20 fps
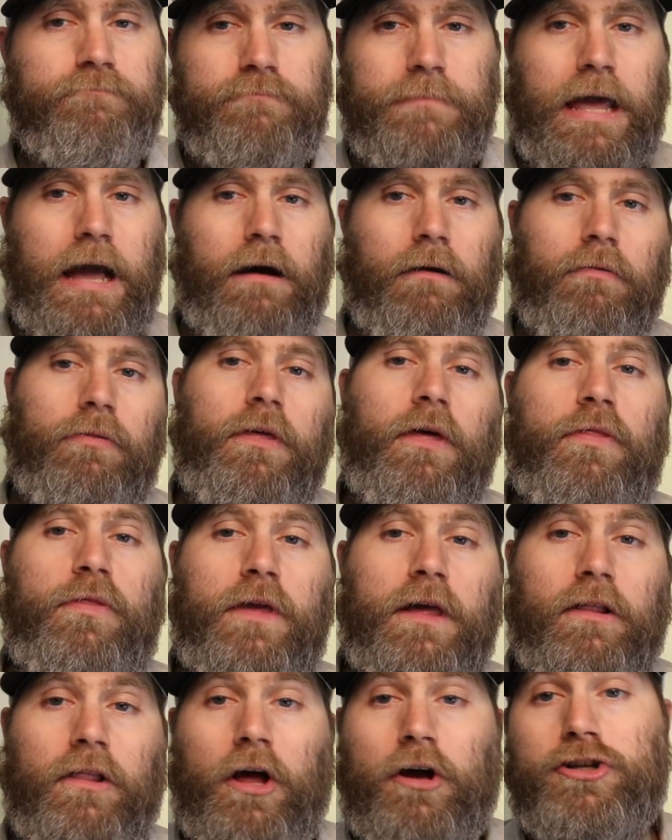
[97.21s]
Now, the
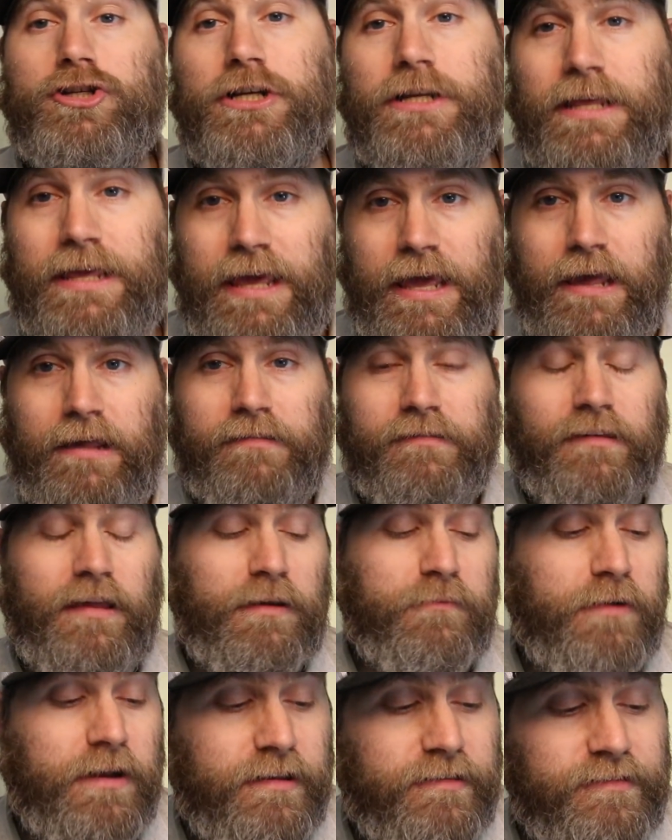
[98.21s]
theologian geeks
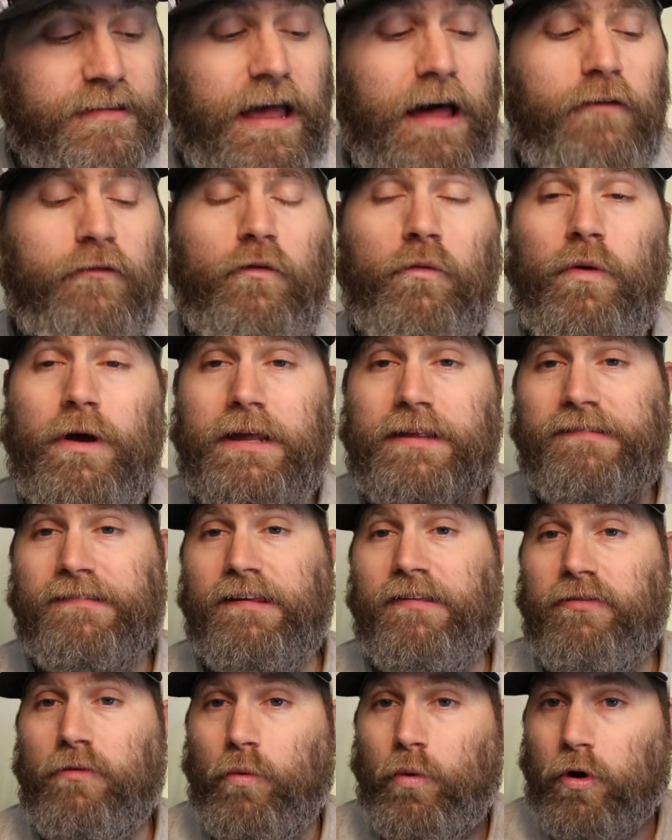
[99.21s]
like myself, we
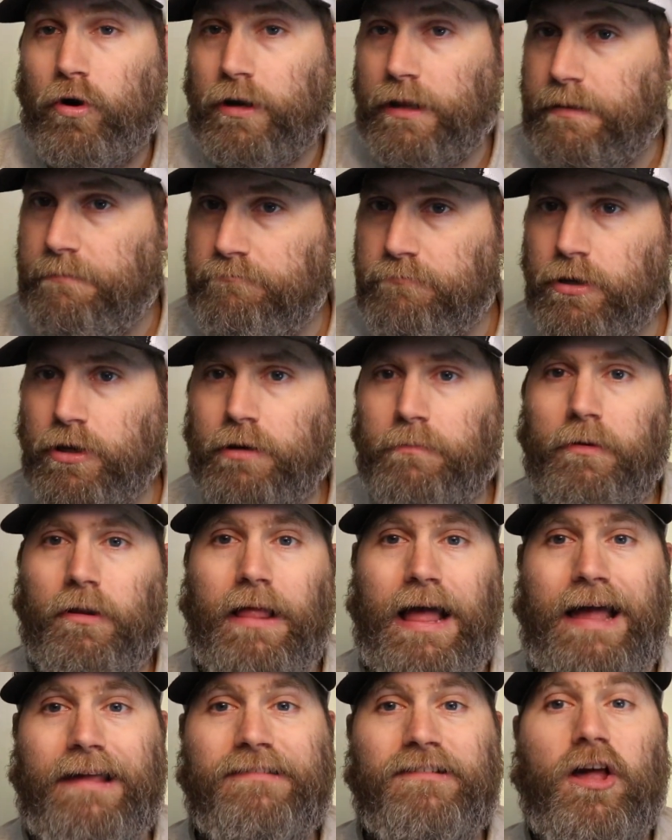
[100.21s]
see the word
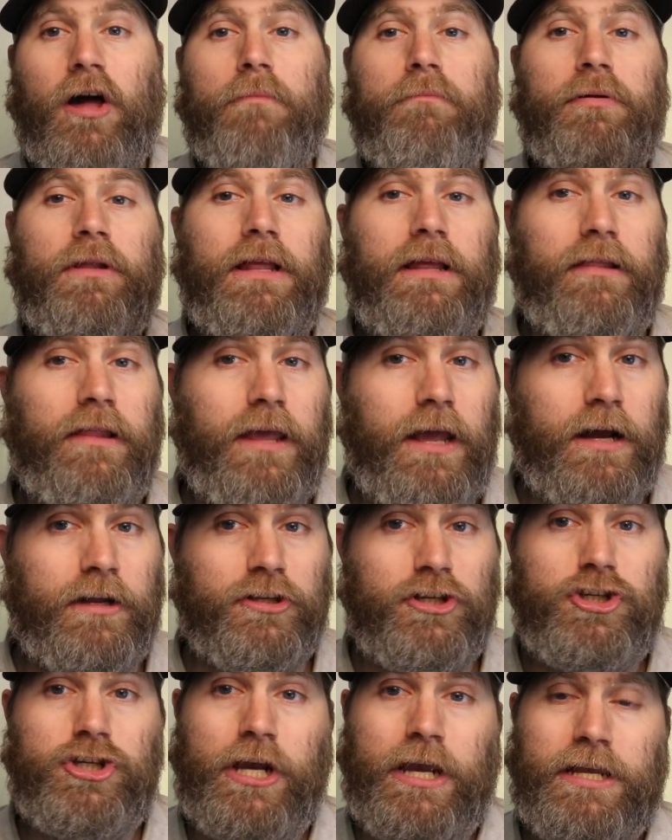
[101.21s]
immutable as completely
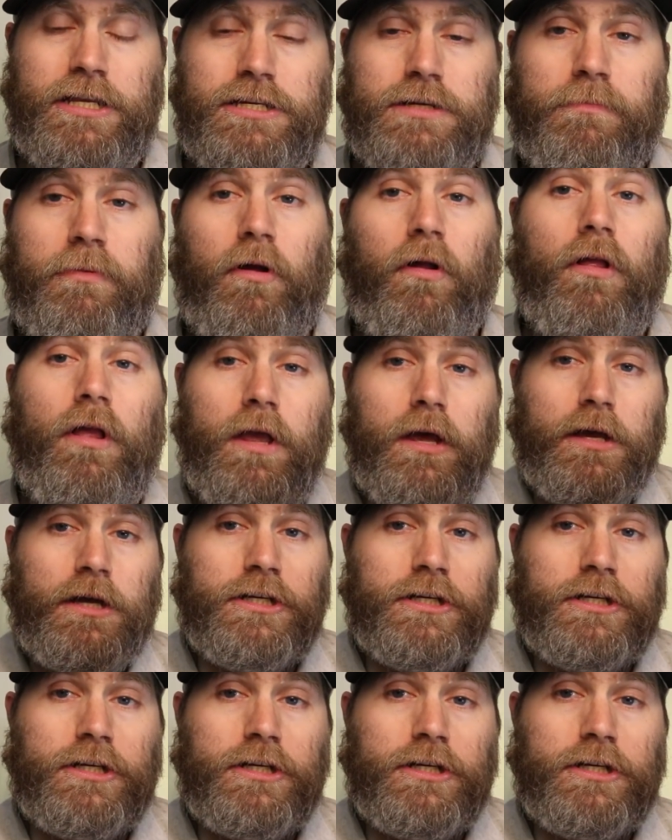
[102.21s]
unchangeable.